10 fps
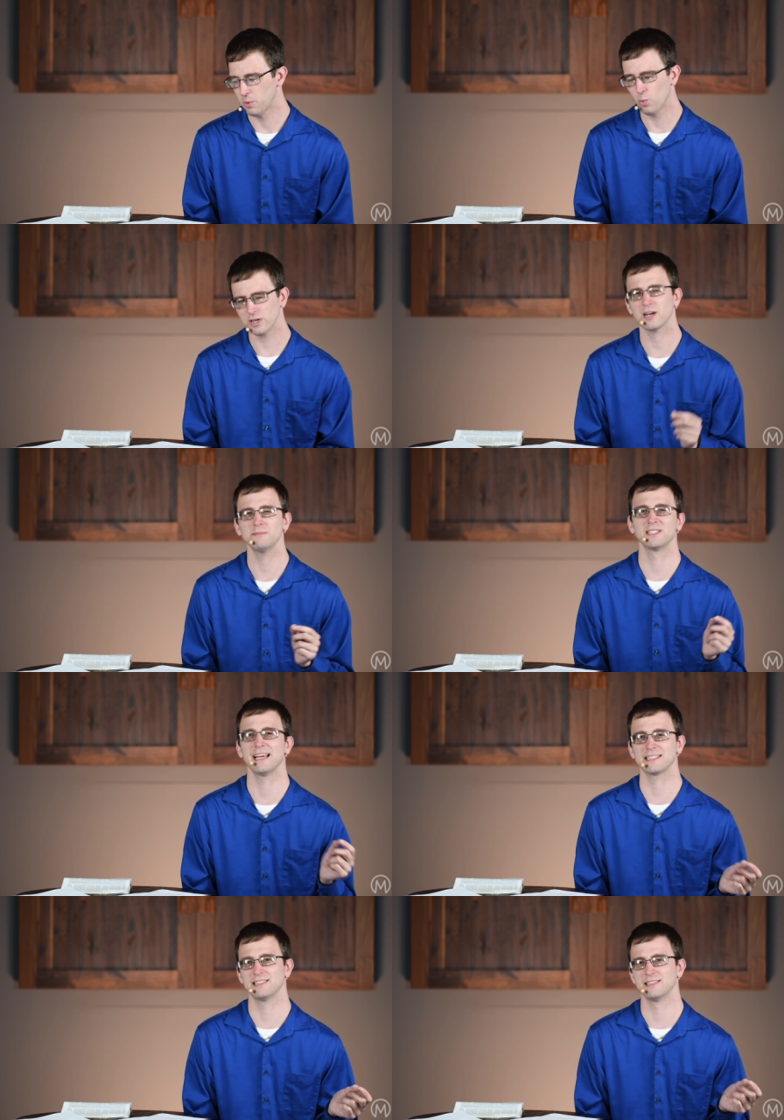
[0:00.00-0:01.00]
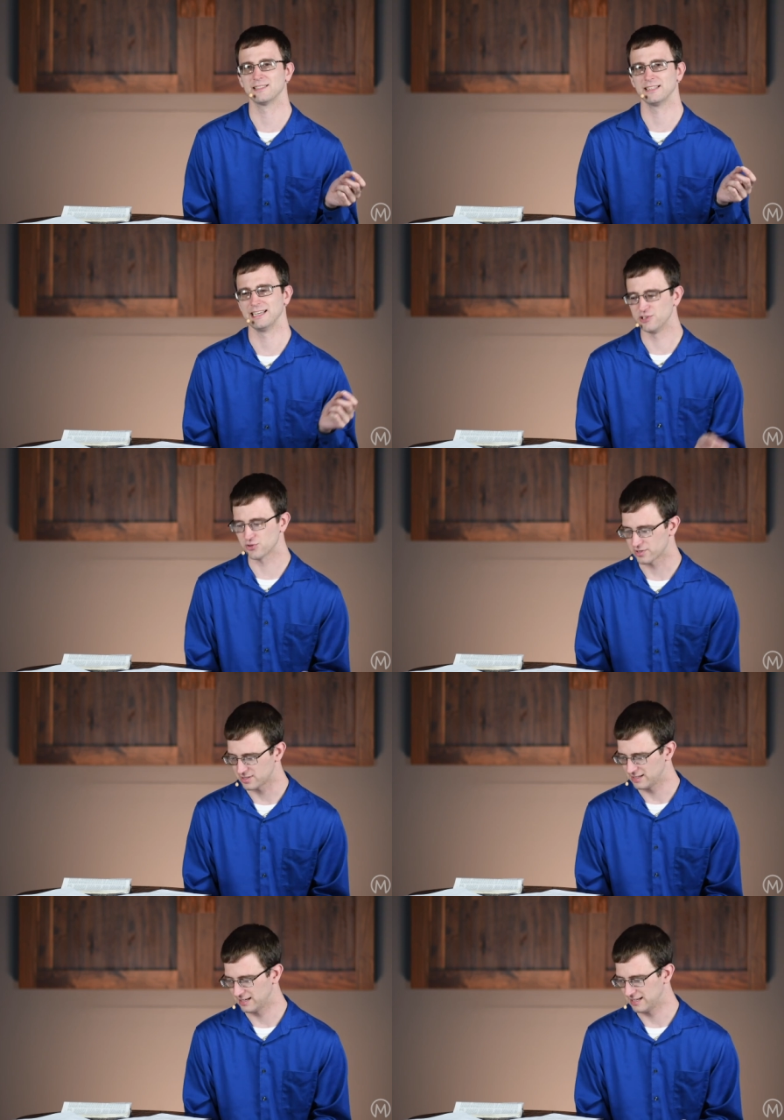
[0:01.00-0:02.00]
But what comes next is
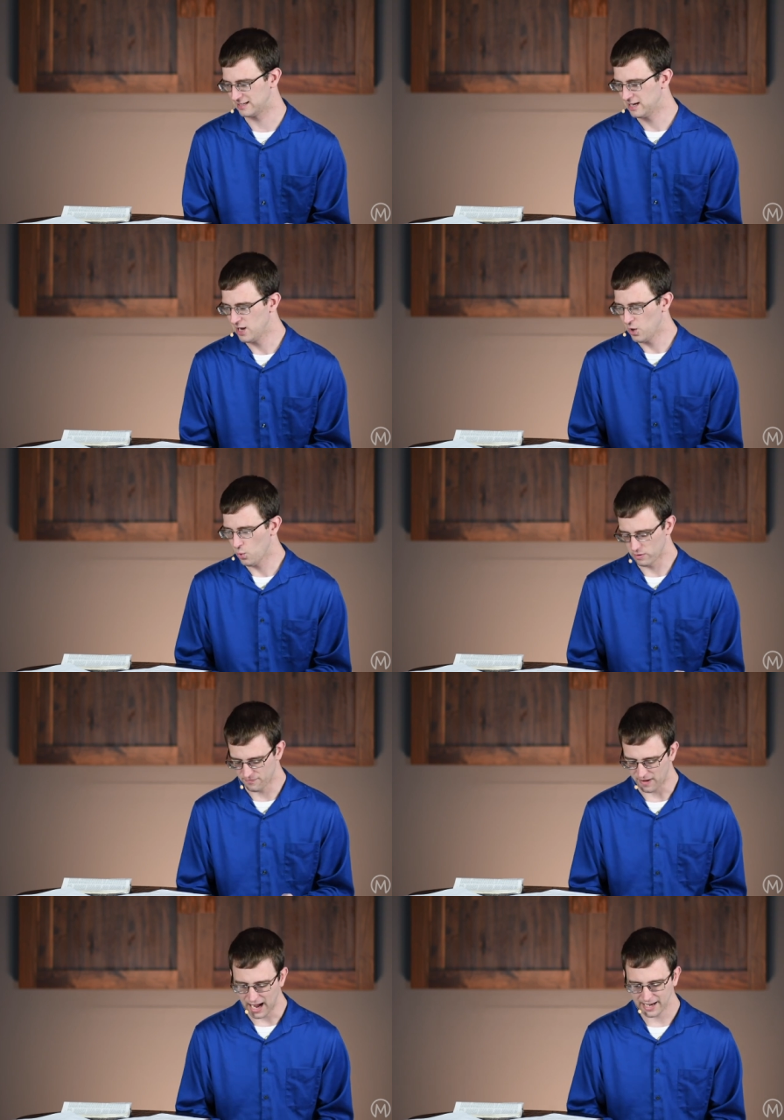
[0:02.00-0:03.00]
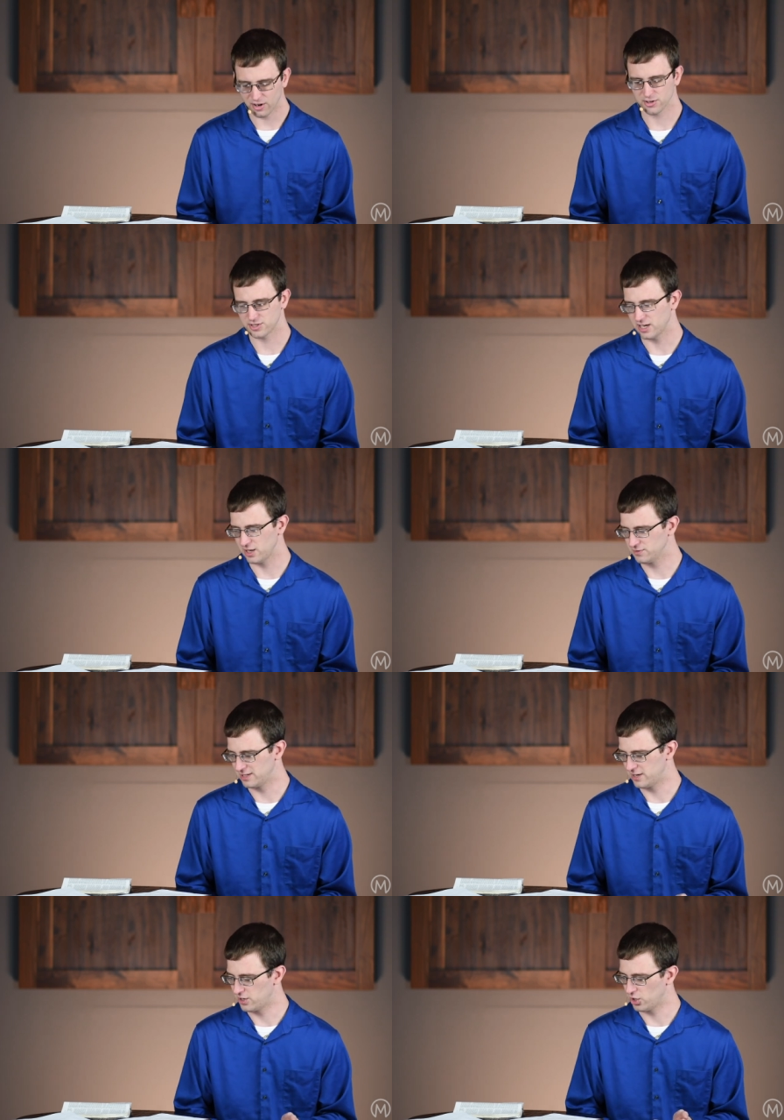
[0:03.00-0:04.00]
interesting, and we find
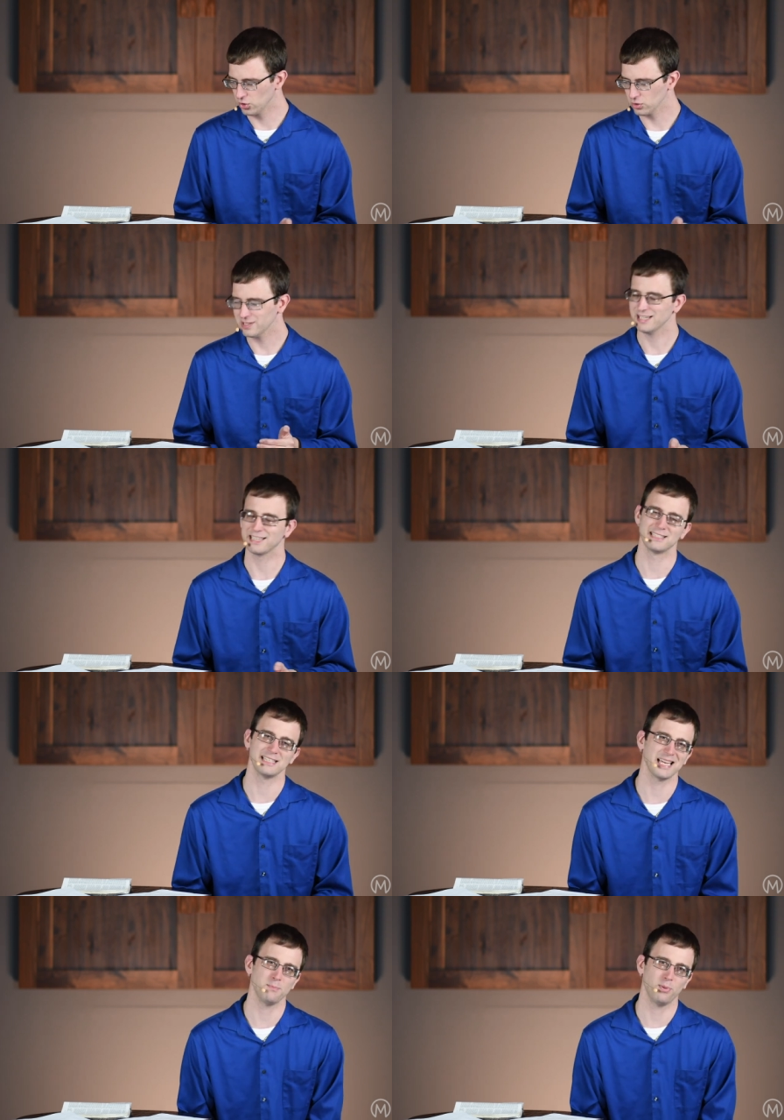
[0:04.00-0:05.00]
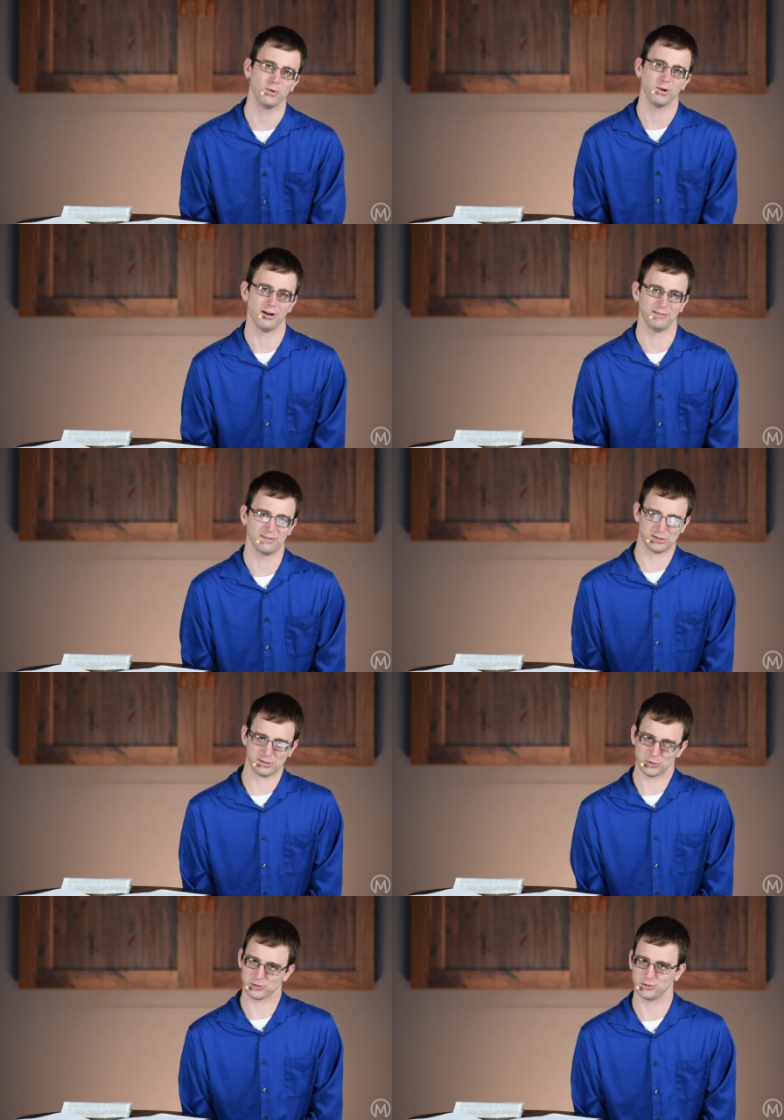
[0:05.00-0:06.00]
ourselves in an early example of
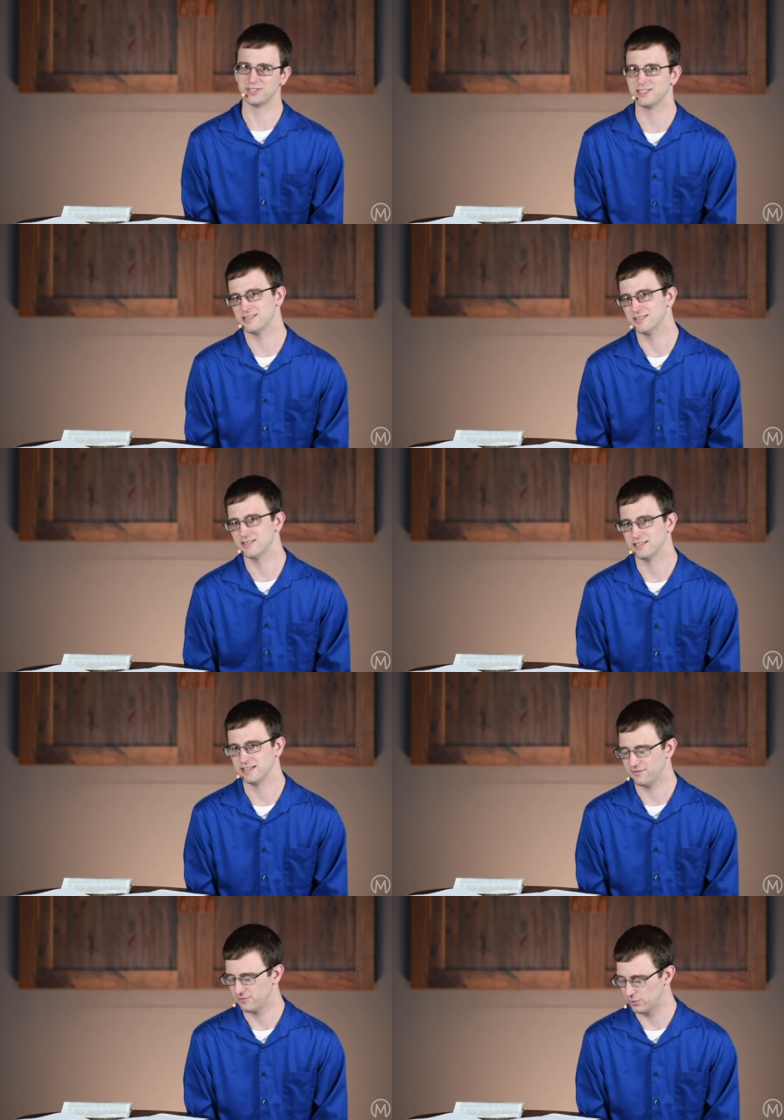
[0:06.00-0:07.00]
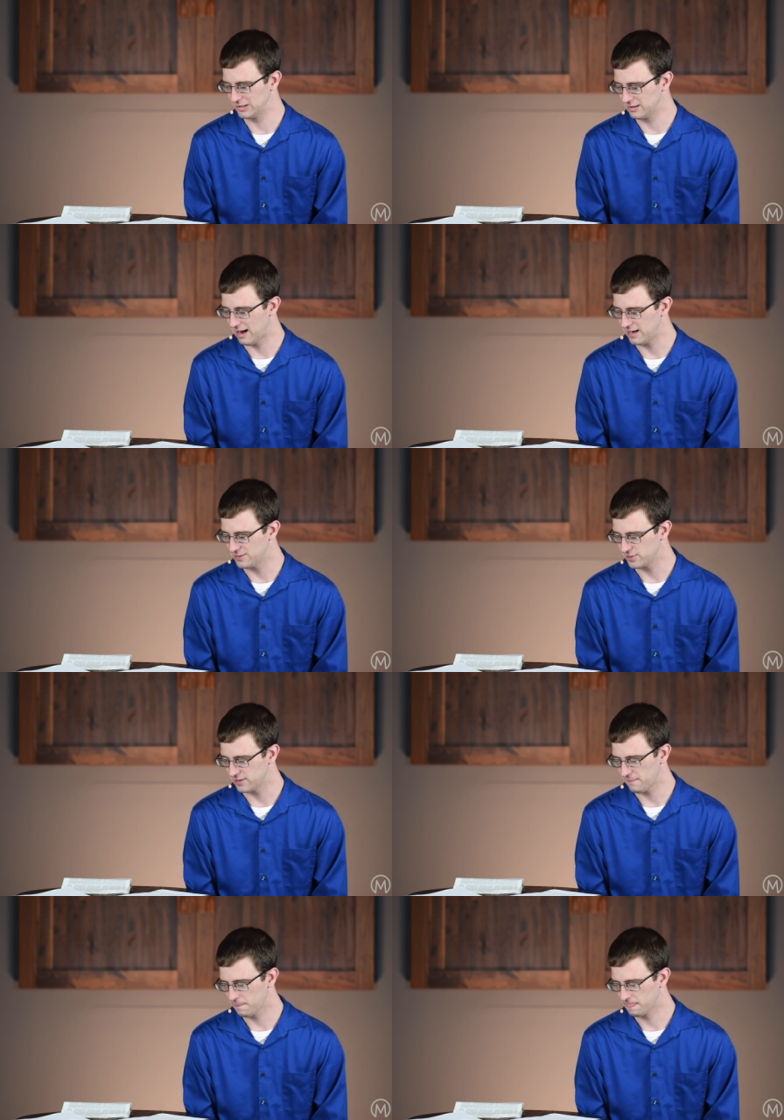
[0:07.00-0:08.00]
social distancing for
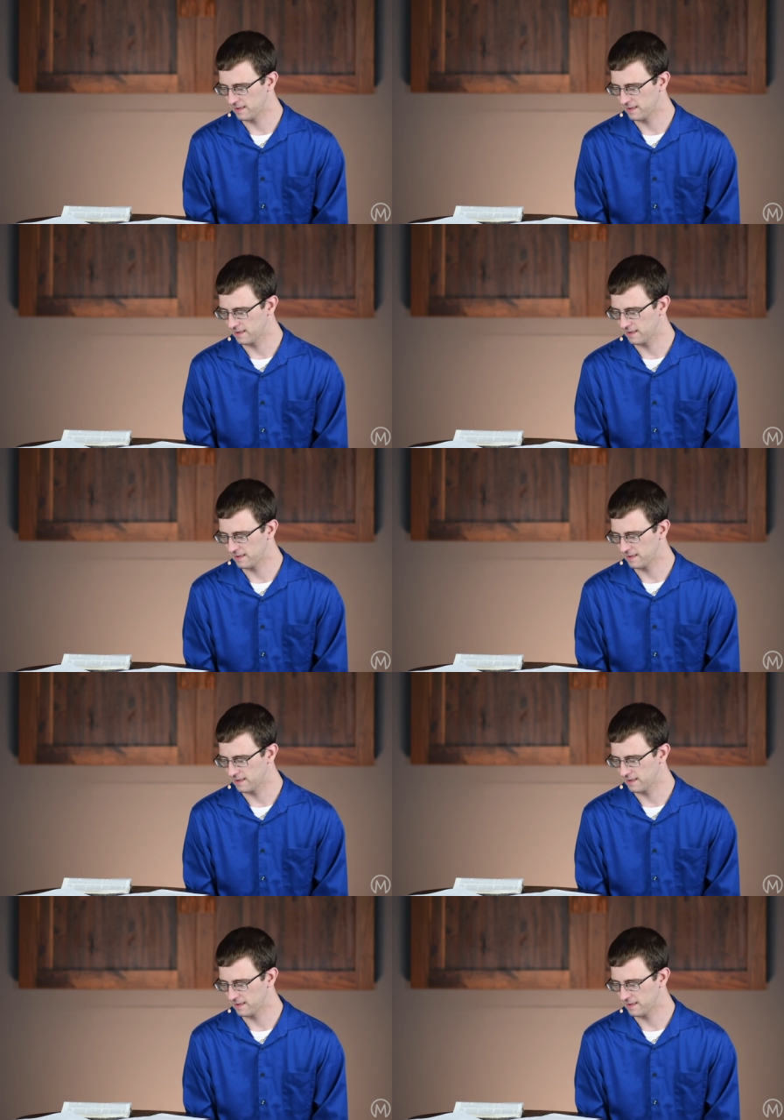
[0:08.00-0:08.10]
Elijah.